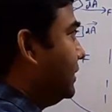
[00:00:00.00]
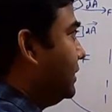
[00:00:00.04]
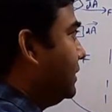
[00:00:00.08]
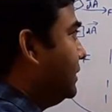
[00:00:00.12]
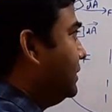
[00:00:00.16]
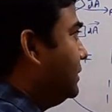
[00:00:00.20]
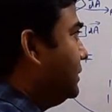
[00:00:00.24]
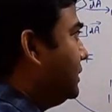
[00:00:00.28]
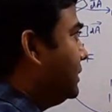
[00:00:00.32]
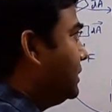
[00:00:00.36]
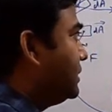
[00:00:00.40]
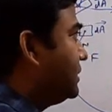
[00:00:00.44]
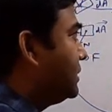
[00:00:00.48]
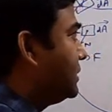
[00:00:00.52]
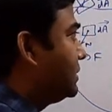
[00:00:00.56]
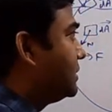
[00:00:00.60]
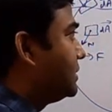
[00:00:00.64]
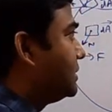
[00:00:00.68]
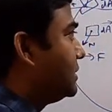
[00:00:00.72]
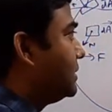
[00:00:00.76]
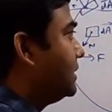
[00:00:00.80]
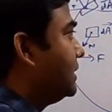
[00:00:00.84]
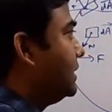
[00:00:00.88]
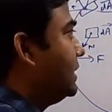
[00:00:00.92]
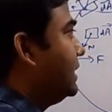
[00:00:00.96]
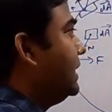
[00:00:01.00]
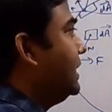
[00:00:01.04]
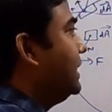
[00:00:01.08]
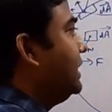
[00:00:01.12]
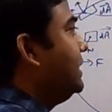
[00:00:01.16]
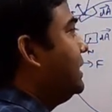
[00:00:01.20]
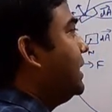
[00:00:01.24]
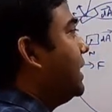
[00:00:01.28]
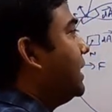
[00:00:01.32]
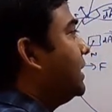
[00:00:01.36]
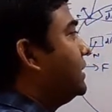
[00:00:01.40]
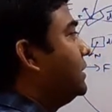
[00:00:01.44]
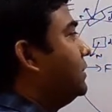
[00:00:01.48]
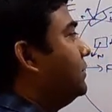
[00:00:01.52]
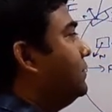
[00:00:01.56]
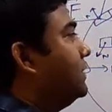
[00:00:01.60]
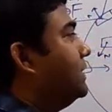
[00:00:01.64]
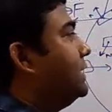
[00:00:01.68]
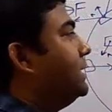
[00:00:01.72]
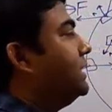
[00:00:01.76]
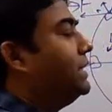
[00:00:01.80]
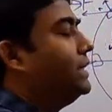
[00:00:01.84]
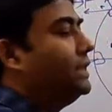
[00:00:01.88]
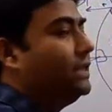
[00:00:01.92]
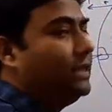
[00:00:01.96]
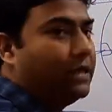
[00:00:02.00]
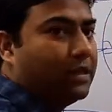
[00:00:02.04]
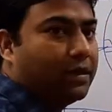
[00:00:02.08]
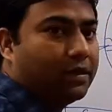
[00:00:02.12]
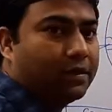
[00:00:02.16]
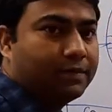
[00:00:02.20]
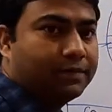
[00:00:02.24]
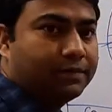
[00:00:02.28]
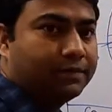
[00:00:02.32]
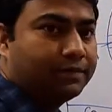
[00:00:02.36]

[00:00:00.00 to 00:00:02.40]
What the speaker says: in this area, given area,